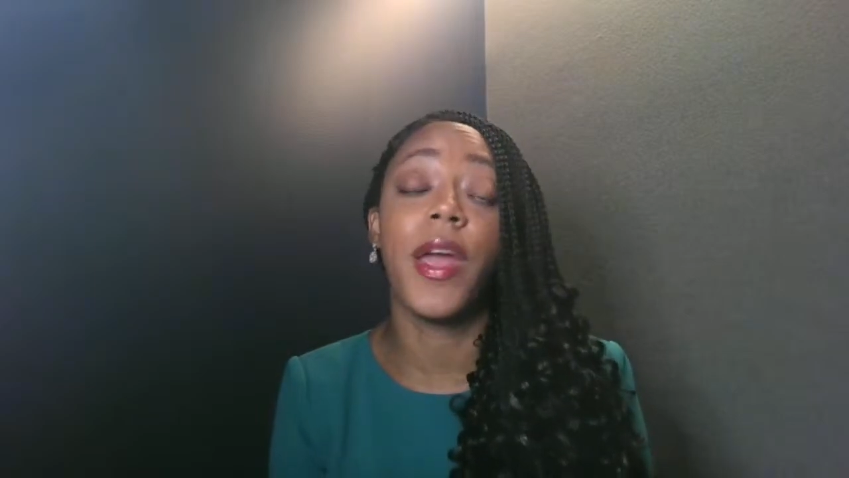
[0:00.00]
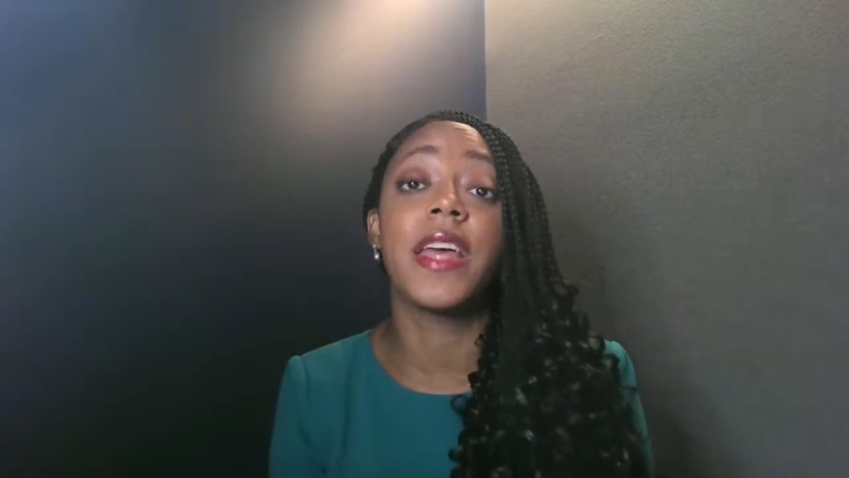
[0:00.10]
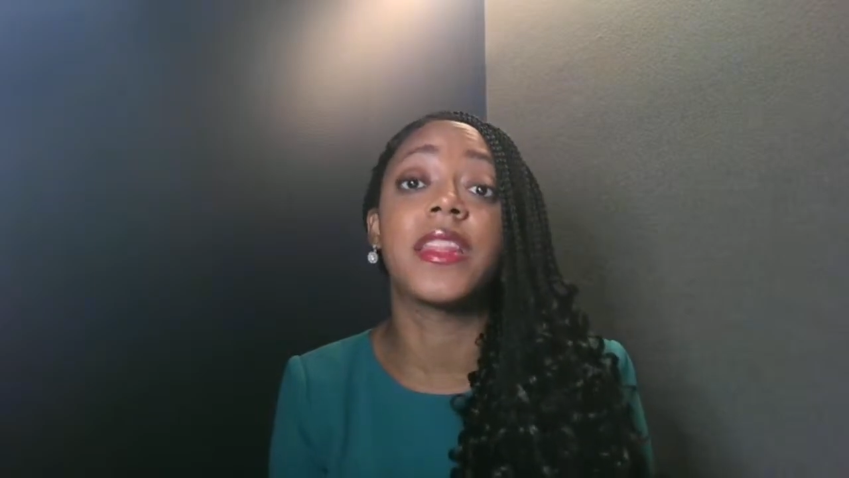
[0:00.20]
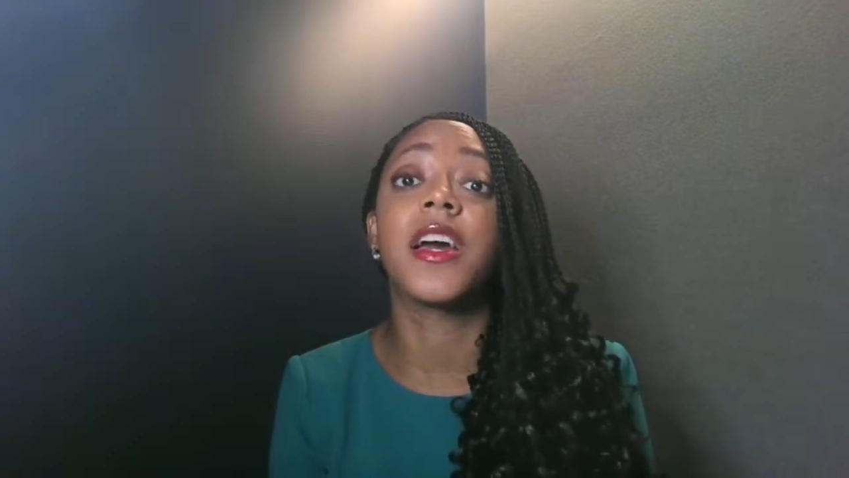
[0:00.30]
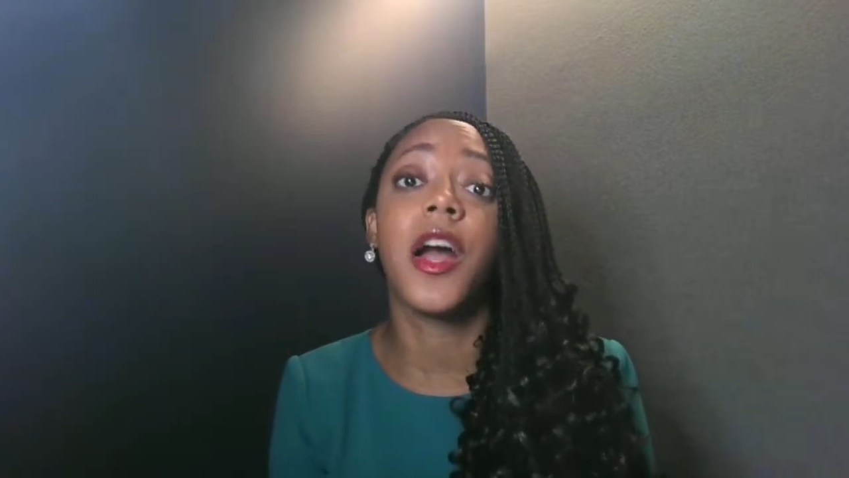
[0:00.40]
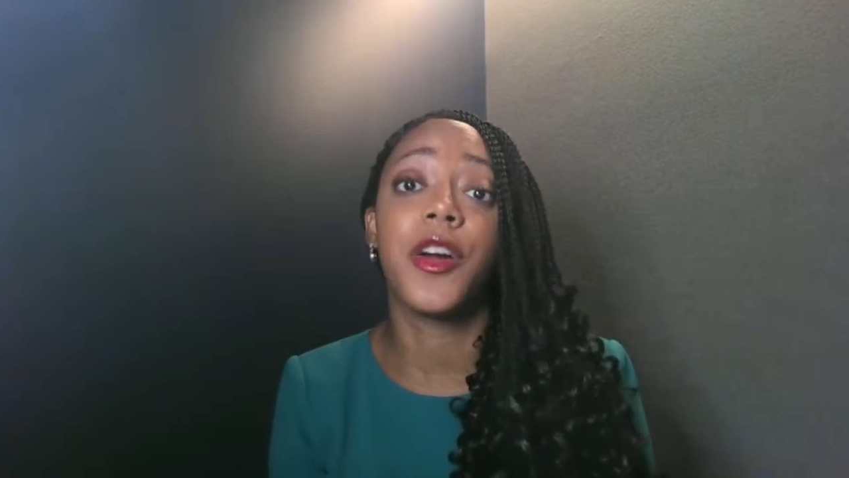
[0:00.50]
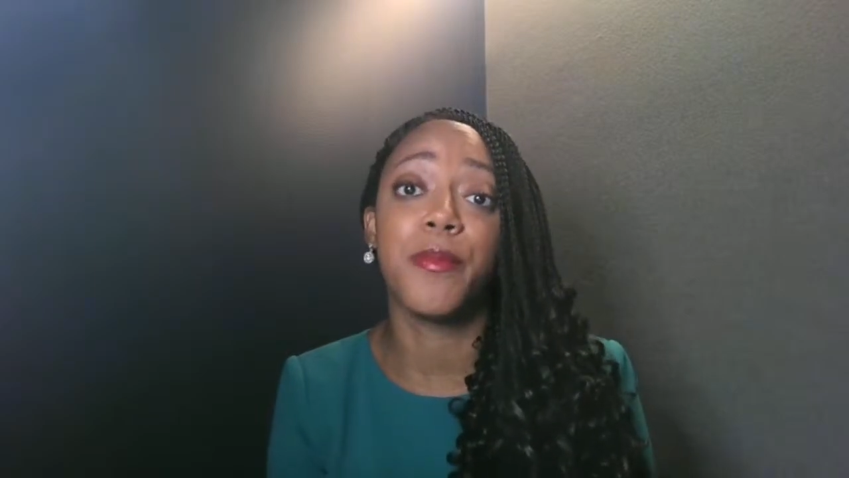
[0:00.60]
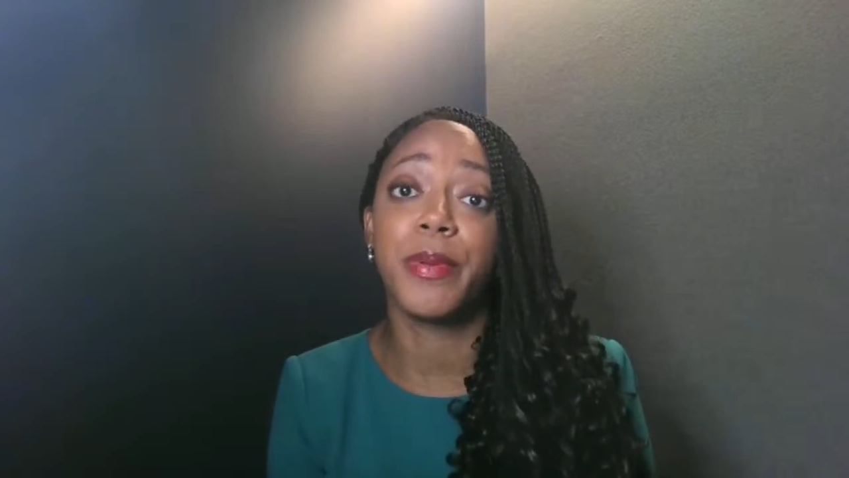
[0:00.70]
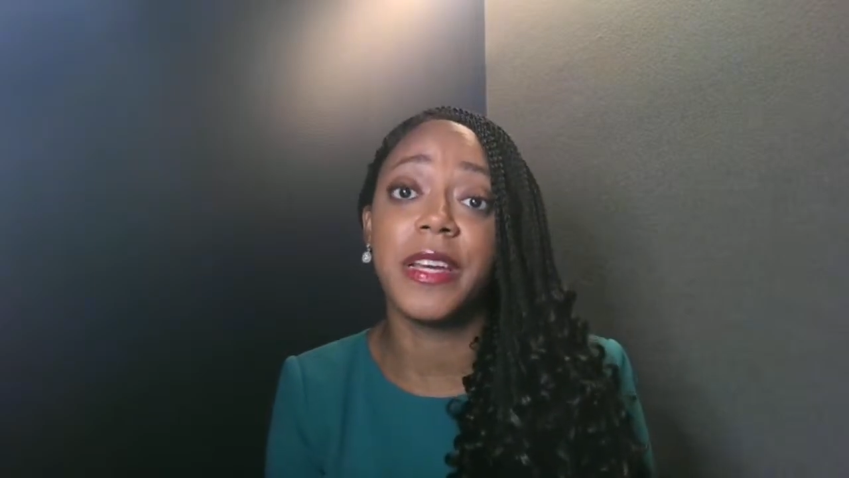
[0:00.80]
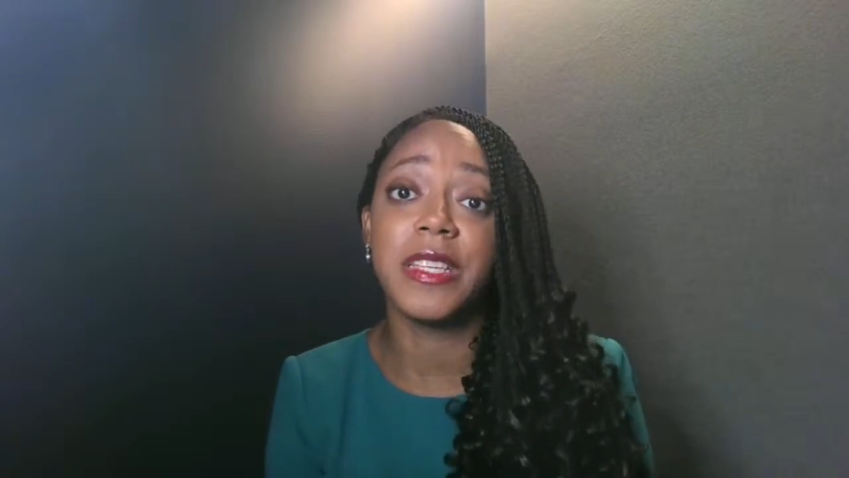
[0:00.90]
in the
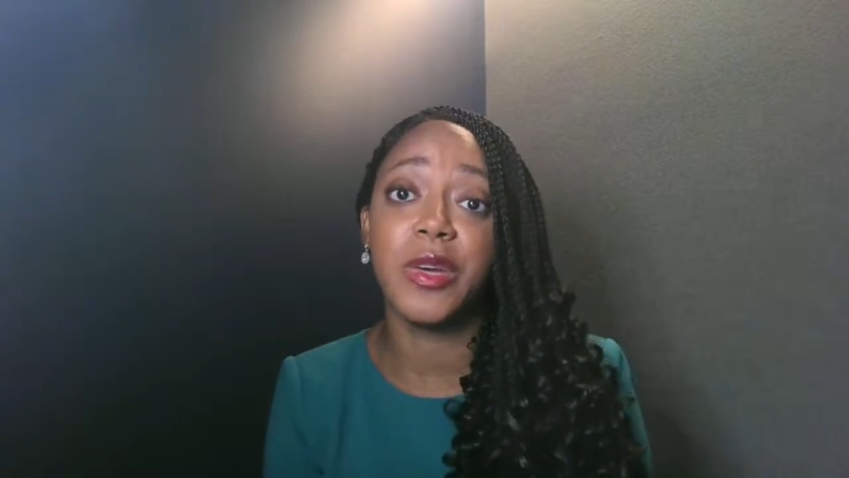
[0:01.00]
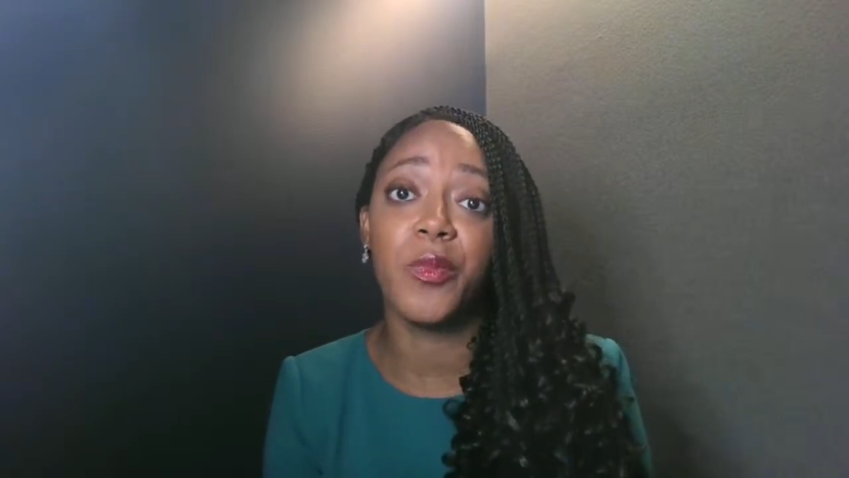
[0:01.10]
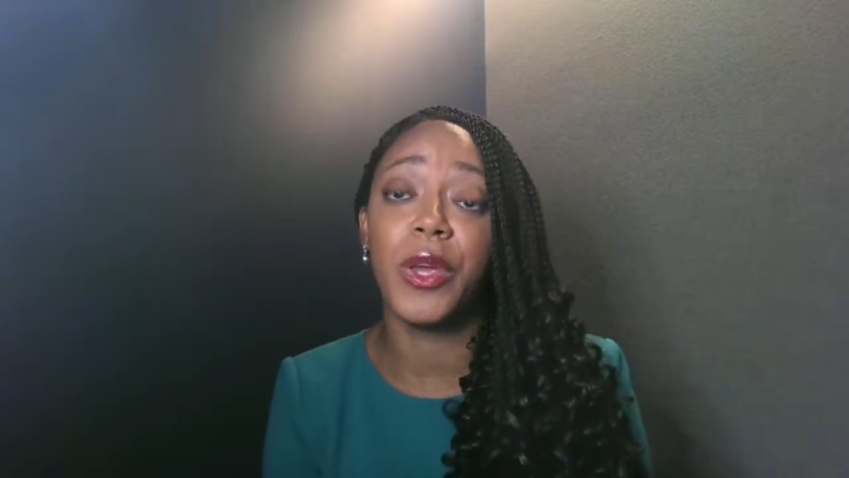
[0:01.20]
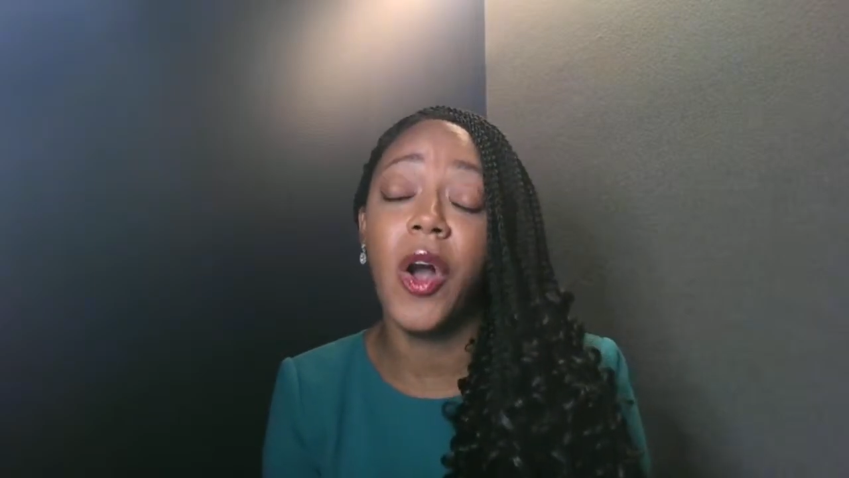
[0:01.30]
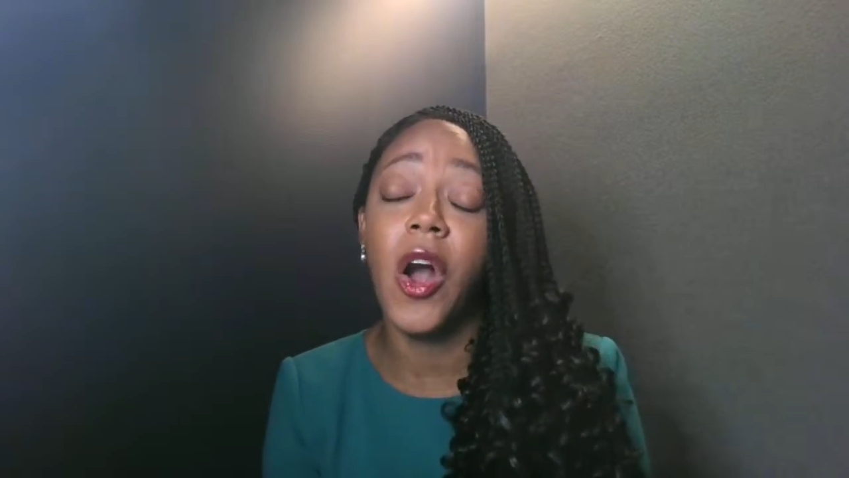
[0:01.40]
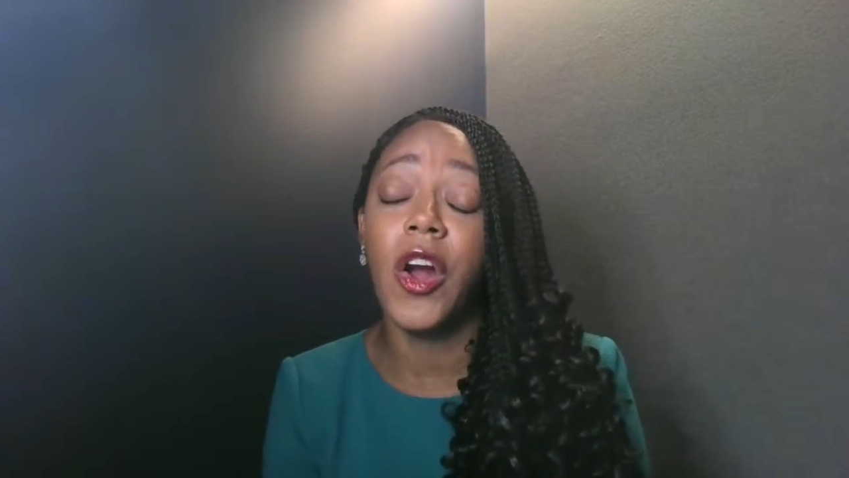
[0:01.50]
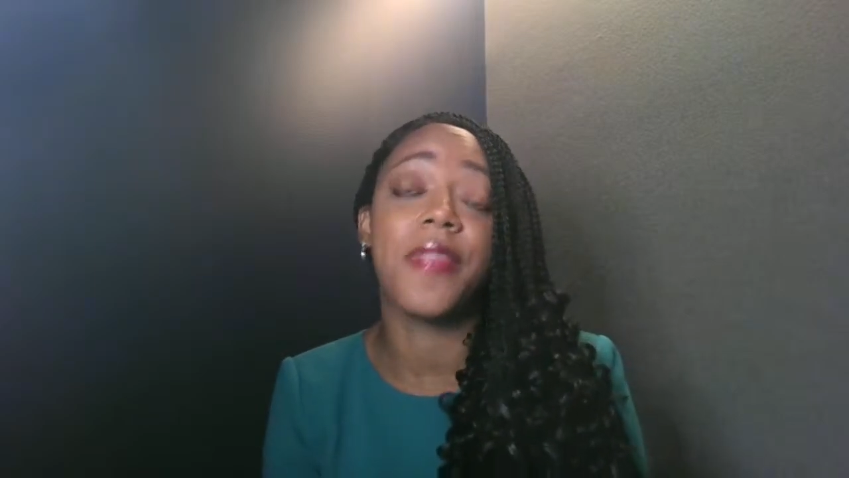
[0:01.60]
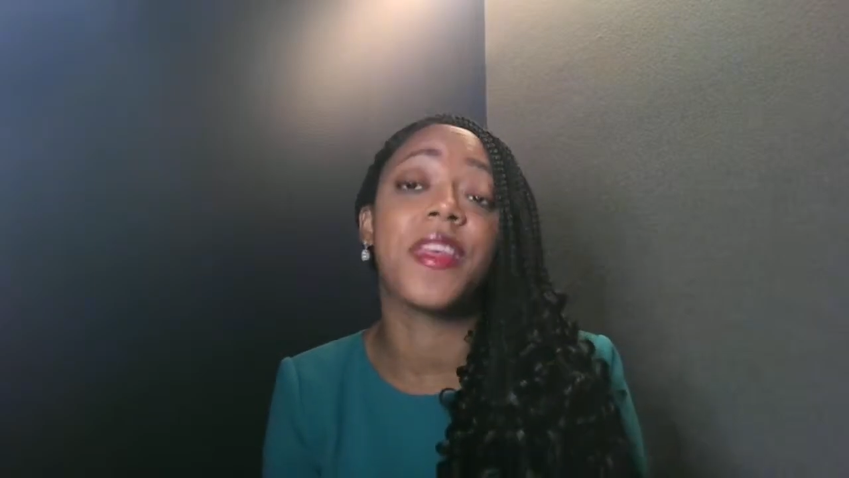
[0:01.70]
current place that we are.